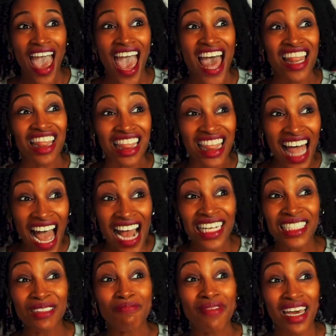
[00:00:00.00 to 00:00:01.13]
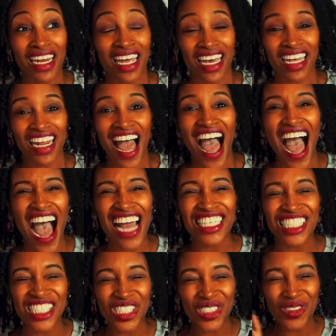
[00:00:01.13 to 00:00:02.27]
And last minute, I
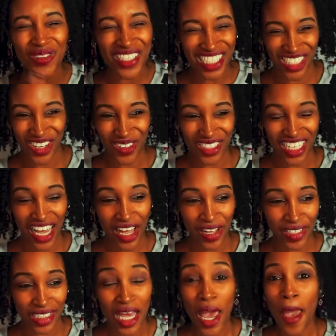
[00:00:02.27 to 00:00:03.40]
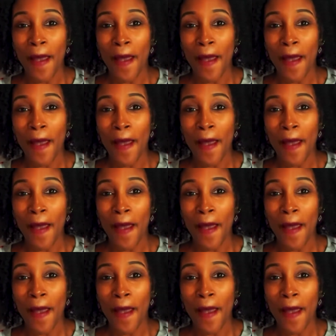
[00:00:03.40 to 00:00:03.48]
switched hotels